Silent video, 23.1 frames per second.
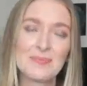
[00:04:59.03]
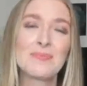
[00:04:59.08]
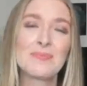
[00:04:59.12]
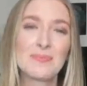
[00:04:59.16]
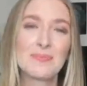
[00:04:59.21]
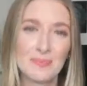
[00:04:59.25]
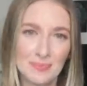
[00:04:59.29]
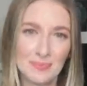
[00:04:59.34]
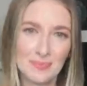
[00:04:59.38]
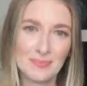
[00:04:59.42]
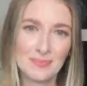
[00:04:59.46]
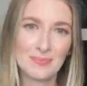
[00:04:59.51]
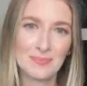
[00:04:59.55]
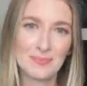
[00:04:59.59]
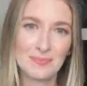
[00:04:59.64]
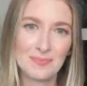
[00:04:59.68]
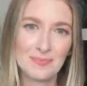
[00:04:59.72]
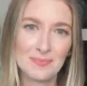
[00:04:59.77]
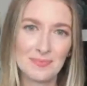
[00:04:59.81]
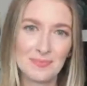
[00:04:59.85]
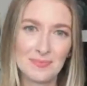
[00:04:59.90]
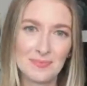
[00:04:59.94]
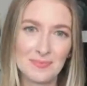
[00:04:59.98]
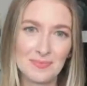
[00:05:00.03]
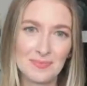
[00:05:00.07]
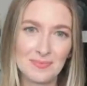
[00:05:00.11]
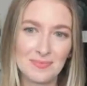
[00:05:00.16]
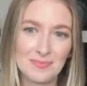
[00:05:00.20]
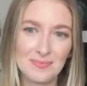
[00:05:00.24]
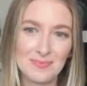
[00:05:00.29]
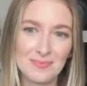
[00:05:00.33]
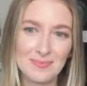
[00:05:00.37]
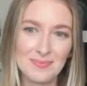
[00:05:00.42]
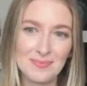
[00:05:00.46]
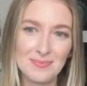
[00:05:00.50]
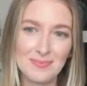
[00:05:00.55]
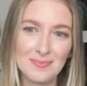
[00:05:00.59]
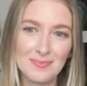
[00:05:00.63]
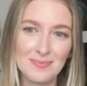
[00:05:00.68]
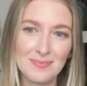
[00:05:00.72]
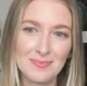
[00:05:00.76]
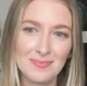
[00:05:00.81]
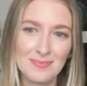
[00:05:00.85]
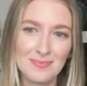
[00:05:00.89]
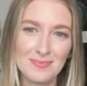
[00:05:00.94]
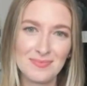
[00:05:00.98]

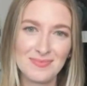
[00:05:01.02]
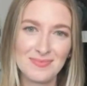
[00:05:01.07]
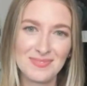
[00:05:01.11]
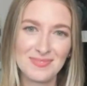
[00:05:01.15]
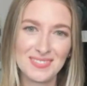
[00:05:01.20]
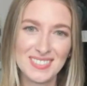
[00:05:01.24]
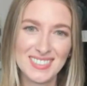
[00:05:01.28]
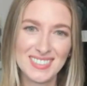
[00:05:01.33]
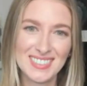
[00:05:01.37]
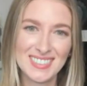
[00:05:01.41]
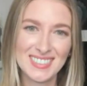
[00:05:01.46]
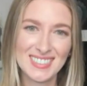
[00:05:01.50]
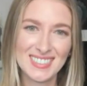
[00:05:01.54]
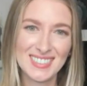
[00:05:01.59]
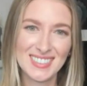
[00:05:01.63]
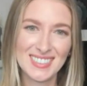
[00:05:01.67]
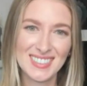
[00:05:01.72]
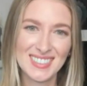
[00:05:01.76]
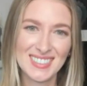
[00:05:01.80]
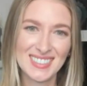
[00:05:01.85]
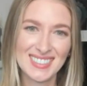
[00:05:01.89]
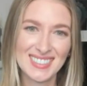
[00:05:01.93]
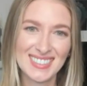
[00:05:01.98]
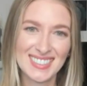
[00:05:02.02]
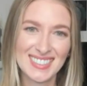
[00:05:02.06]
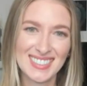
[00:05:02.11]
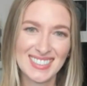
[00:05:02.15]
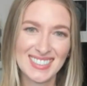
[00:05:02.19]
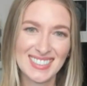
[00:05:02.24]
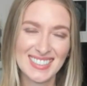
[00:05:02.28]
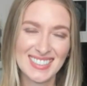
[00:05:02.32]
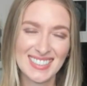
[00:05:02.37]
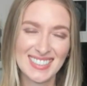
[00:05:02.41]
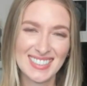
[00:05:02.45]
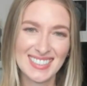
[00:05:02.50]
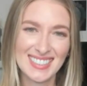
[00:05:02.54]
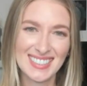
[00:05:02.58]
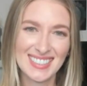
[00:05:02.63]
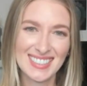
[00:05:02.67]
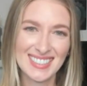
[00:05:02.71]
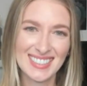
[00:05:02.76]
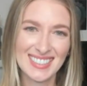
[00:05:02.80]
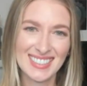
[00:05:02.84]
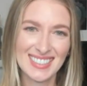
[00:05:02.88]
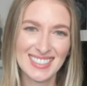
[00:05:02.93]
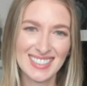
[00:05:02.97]

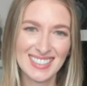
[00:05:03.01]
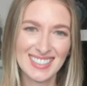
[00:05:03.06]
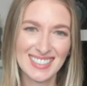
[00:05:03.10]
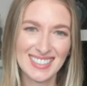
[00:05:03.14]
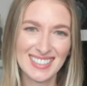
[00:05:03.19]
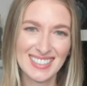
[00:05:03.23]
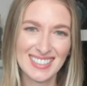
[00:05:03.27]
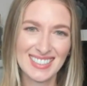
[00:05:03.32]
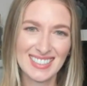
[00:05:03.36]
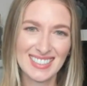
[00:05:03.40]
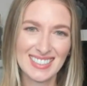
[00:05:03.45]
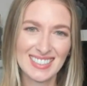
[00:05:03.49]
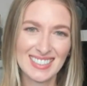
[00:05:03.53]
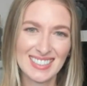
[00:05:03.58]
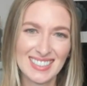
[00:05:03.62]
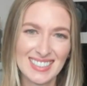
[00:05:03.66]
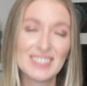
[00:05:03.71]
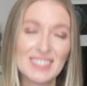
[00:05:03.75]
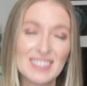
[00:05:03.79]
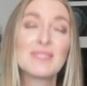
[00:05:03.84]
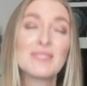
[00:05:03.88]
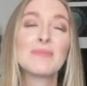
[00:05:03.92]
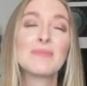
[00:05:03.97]
(silent)